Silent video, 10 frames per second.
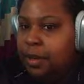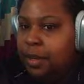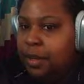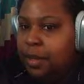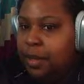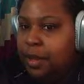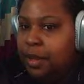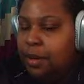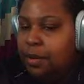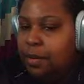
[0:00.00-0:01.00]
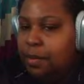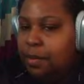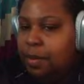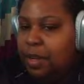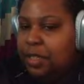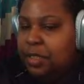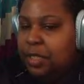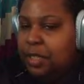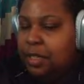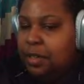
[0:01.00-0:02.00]
Good
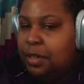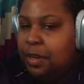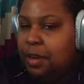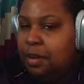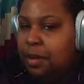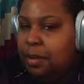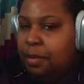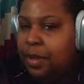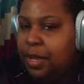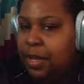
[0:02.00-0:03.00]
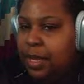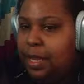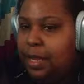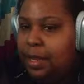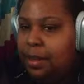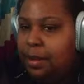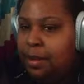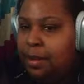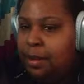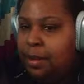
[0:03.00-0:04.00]
question. I'm gonna put
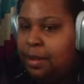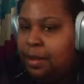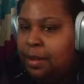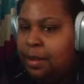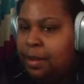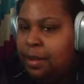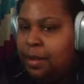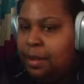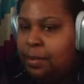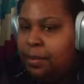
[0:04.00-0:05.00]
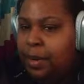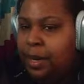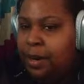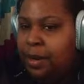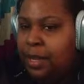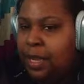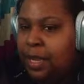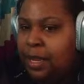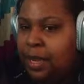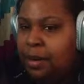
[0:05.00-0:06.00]

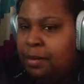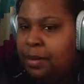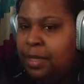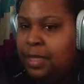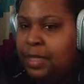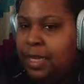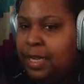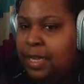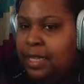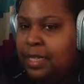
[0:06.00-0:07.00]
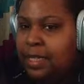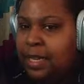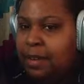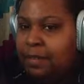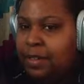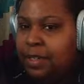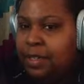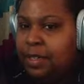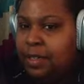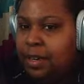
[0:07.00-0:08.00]
rarely. I don't want to say that it's
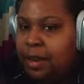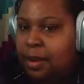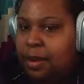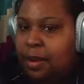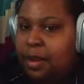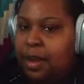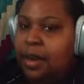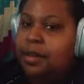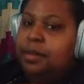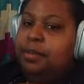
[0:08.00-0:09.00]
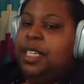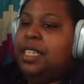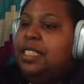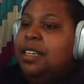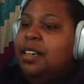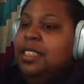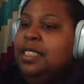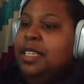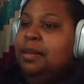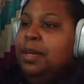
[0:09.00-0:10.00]
never, because
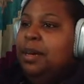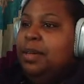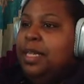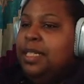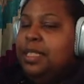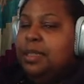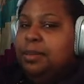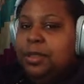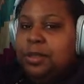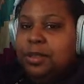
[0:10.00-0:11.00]
honestly, I'm not going to keep these pictures.